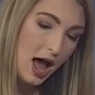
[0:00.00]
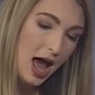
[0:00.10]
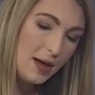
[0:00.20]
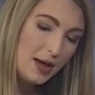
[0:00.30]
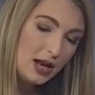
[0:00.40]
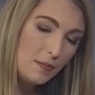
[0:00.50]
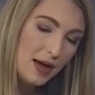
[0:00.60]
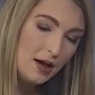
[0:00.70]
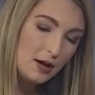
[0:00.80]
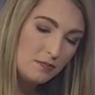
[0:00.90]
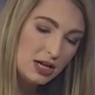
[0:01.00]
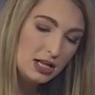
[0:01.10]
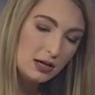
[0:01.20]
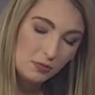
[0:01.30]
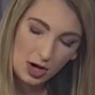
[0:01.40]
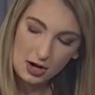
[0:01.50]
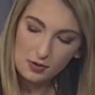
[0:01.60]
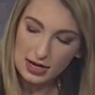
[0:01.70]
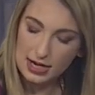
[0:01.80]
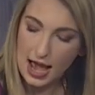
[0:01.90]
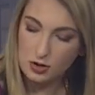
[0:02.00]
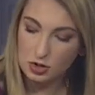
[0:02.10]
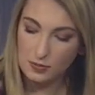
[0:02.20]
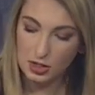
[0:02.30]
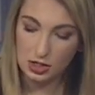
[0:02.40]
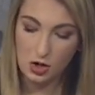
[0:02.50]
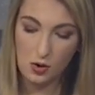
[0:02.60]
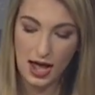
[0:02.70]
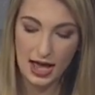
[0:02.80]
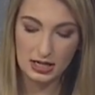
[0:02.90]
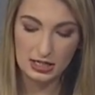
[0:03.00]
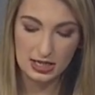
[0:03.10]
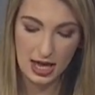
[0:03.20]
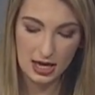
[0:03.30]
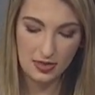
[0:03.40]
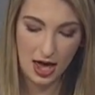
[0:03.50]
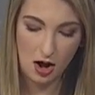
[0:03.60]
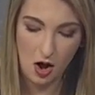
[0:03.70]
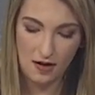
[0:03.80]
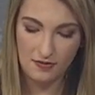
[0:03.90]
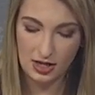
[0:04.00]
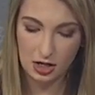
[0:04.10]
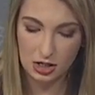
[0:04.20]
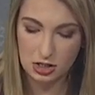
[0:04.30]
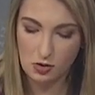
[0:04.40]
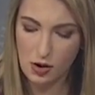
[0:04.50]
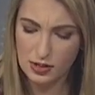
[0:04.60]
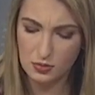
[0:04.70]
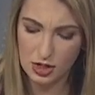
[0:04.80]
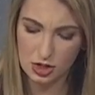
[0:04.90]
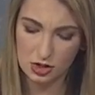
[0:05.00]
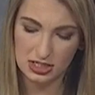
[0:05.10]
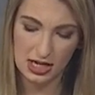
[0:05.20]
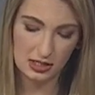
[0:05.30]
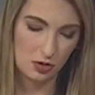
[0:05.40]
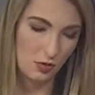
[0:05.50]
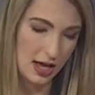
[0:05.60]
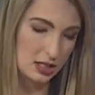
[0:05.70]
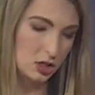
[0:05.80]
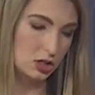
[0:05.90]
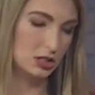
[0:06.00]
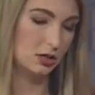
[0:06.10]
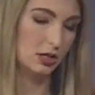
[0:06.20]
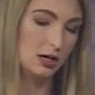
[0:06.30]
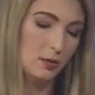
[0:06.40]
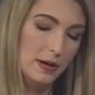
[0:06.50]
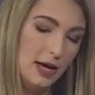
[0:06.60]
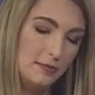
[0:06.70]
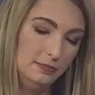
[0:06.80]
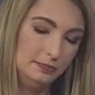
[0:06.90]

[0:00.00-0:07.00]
I'm at about a medium rare right now, so I'm going to go ahead and take that off of there because you always want your steak to rest just a little bit.